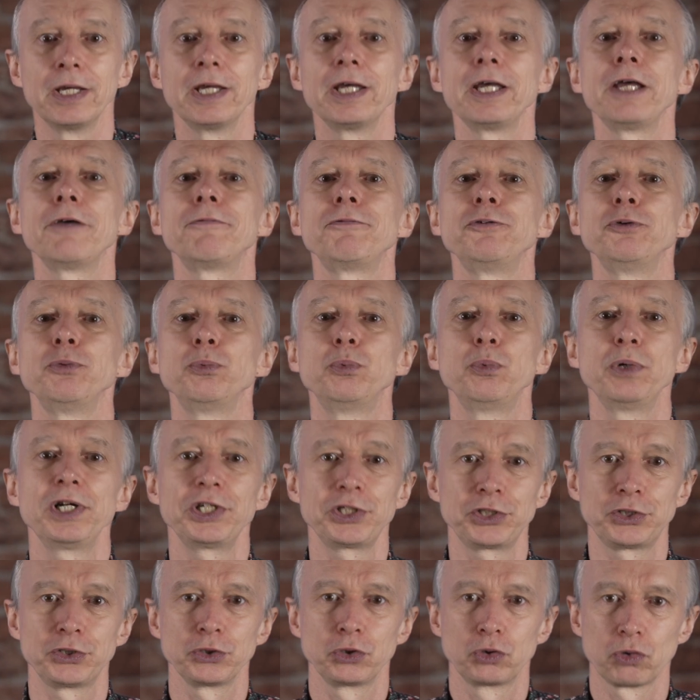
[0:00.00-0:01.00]
If you
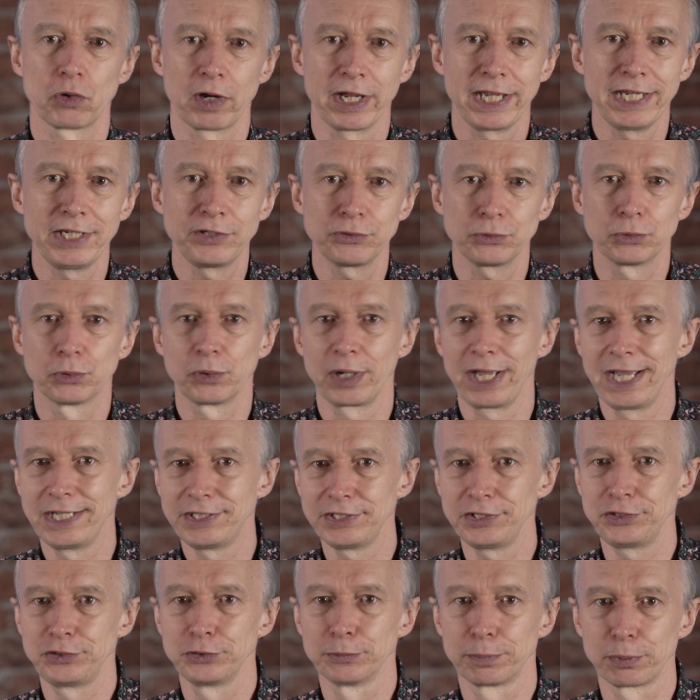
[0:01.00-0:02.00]
wish to grade or
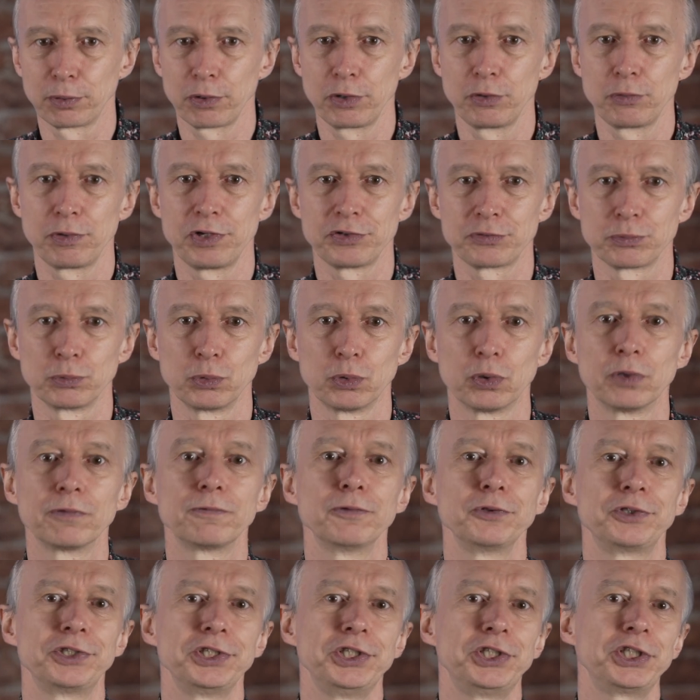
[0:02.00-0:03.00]
edit your ProRes RAW
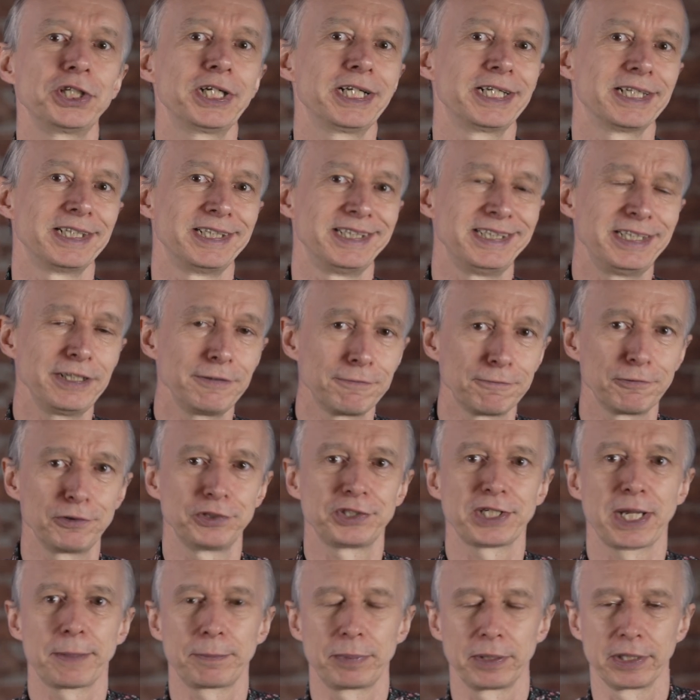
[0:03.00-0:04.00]
footage in a
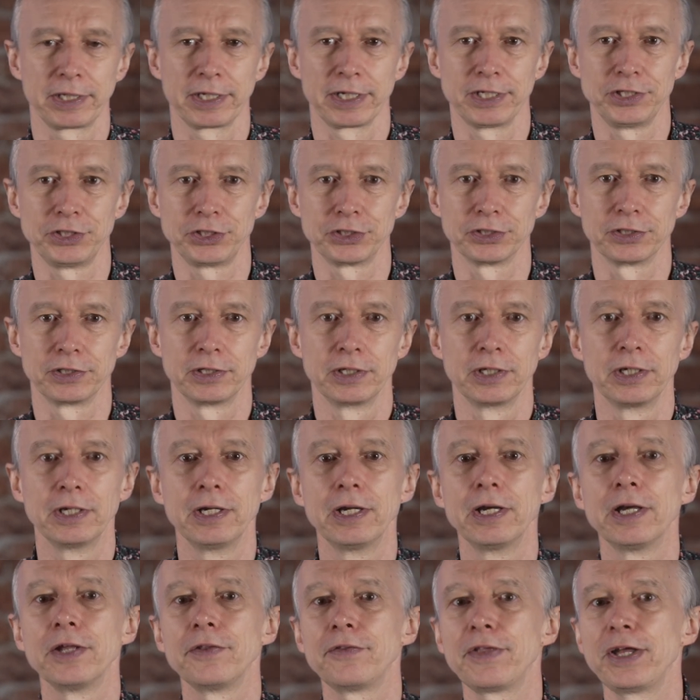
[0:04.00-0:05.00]
different application,
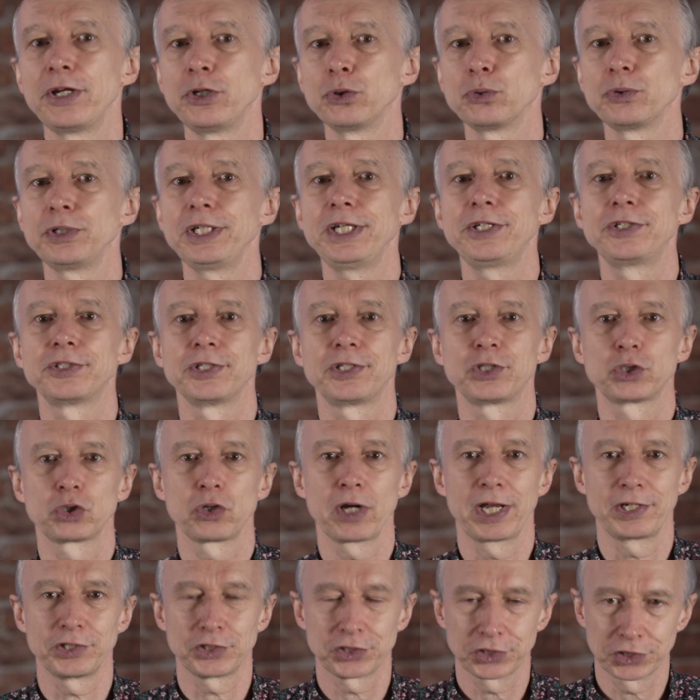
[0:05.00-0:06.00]
then you'll need to
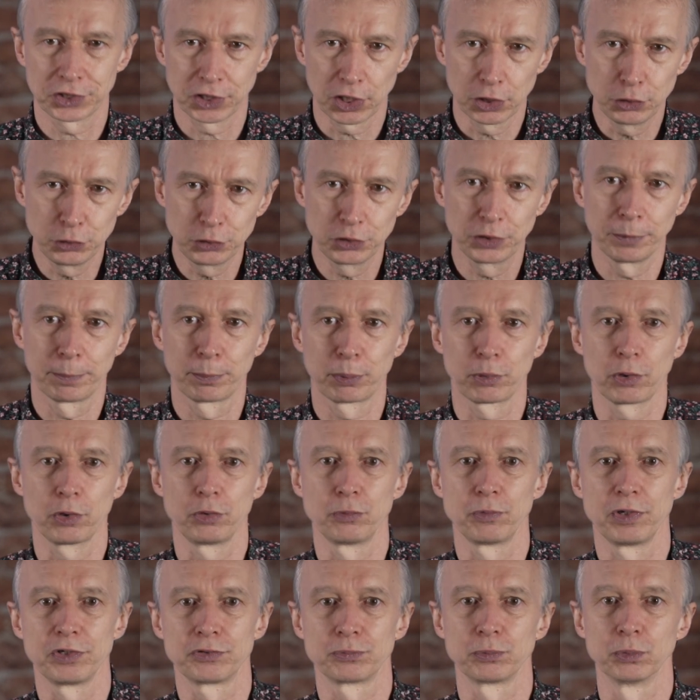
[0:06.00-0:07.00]
transcode the
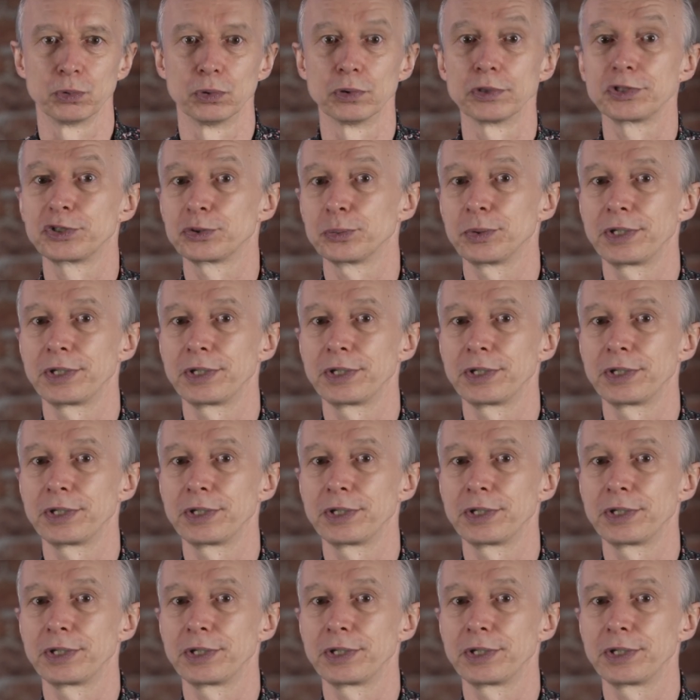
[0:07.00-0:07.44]
ProRes RAW to